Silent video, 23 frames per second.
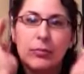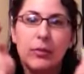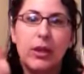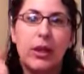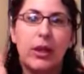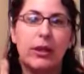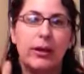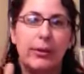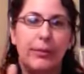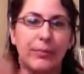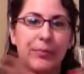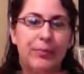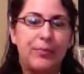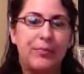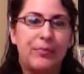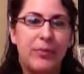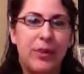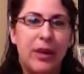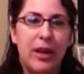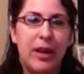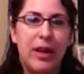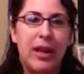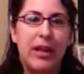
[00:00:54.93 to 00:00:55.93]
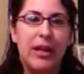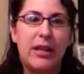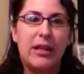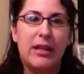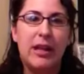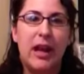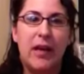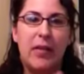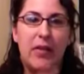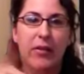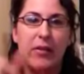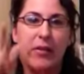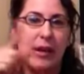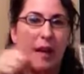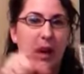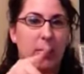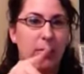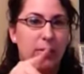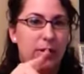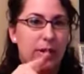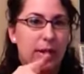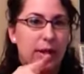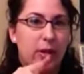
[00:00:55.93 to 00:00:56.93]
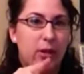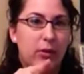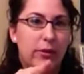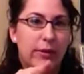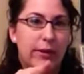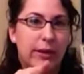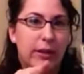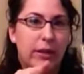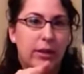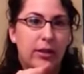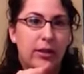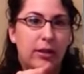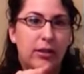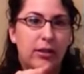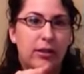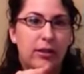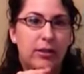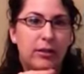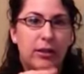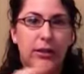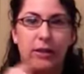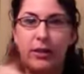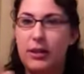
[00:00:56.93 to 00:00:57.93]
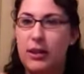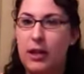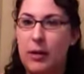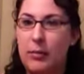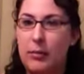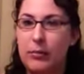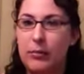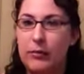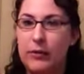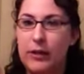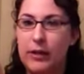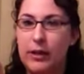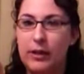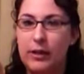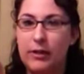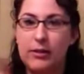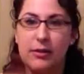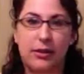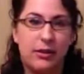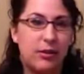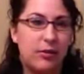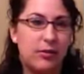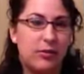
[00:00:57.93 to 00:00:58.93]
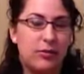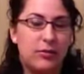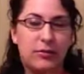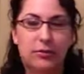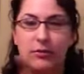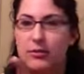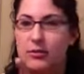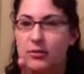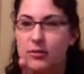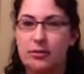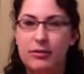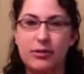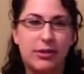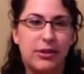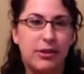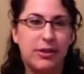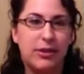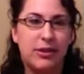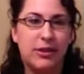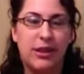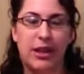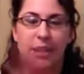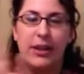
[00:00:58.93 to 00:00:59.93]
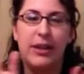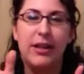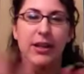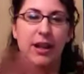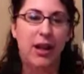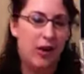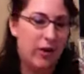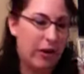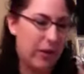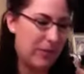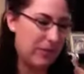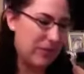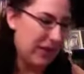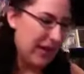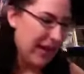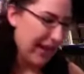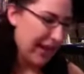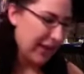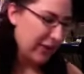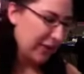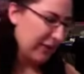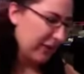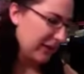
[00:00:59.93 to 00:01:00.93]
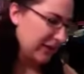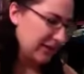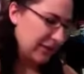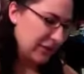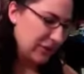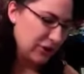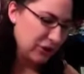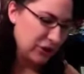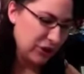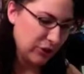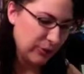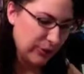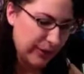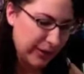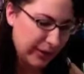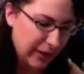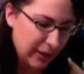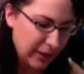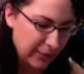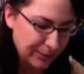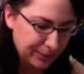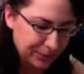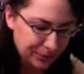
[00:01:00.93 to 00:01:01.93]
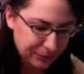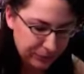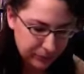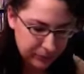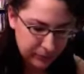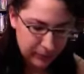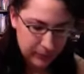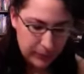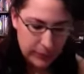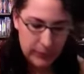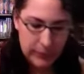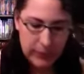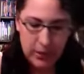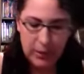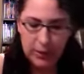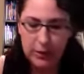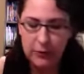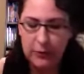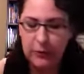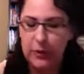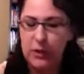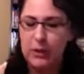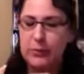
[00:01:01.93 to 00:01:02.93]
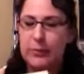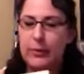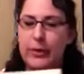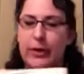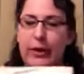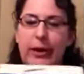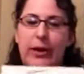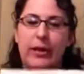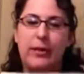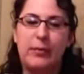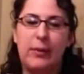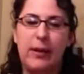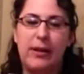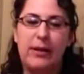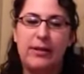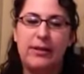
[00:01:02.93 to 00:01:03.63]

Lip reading: yeah, I think the camera's, like, over here, and I'm over here, so, yeah. Okay, anyways, I'll show you what I got. The first book is by